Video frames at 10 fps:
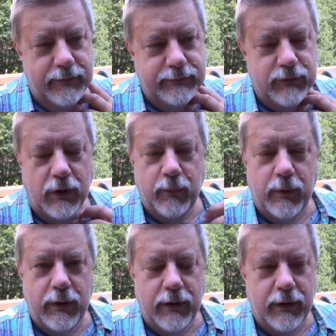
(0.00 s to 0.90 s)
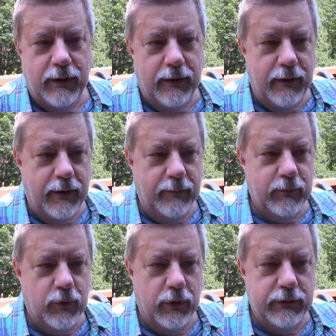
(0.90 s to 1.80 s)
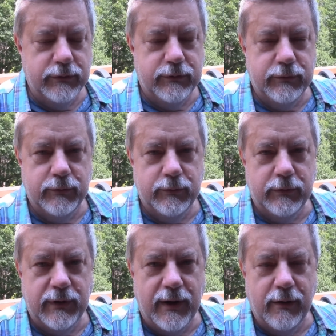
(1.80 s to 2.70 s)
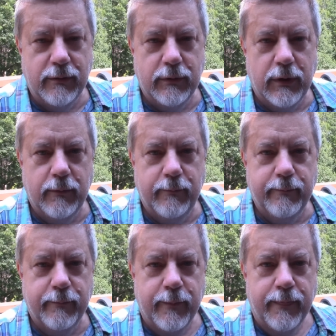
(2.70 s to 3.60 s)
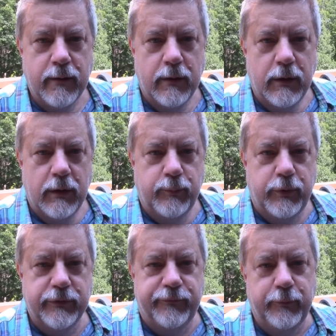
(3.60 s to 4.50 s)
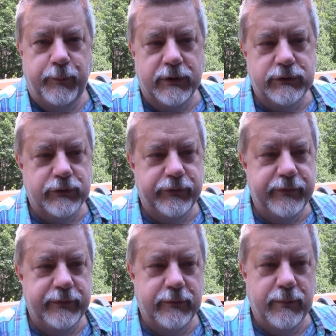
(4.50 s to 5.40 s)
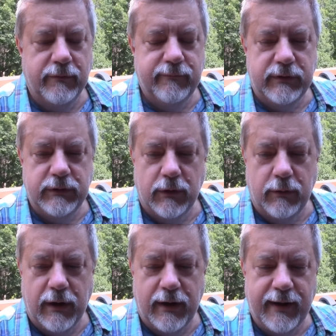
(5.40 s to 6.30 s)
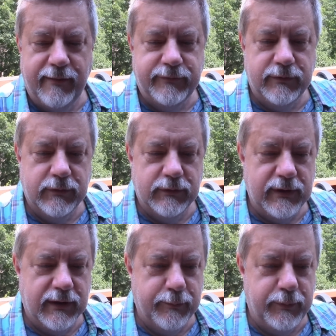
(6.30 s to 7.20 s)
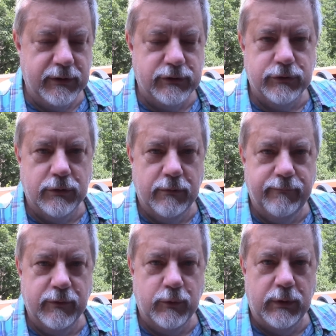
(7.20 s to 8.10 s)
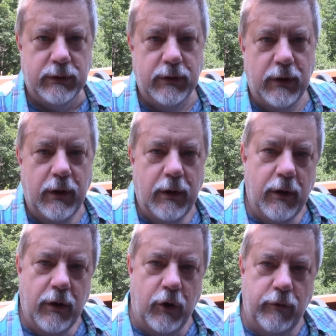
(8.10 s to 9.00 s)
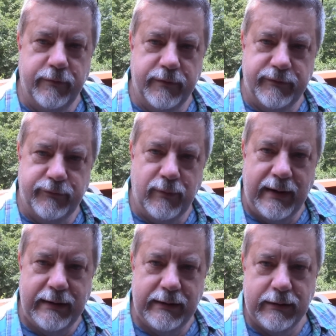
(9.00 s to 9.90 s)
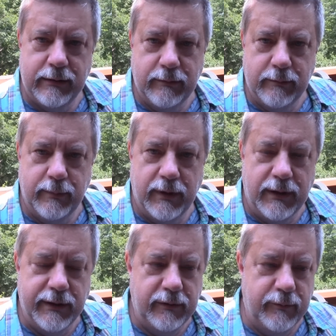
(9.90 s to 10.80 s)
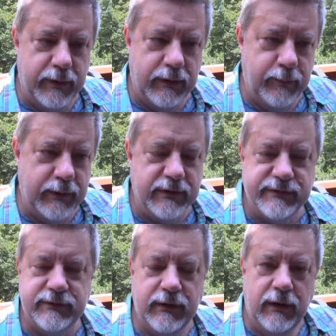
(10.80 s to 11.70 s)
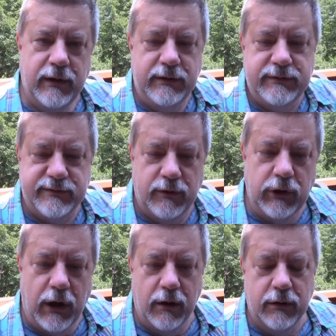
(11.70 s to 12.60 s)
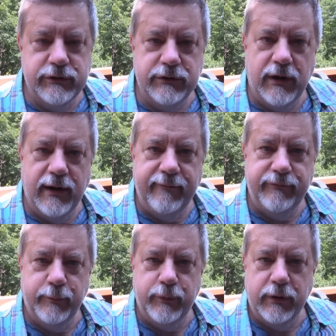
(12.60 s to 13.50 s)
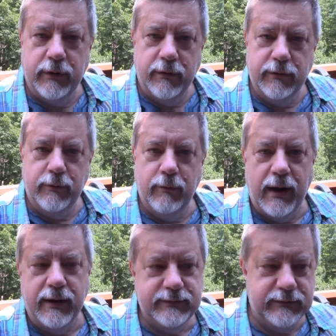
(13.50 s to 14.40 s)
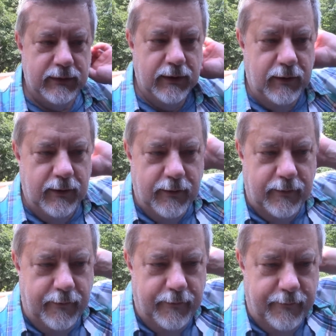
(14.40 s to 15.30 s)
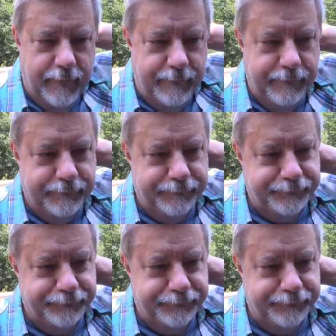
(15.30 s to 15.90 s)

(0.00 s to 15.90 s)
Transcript: So I'm going to now put a few pictures into my video. I have to take a picture of the quilt over this railing behind me because it's so large and I have to put it on the grass. And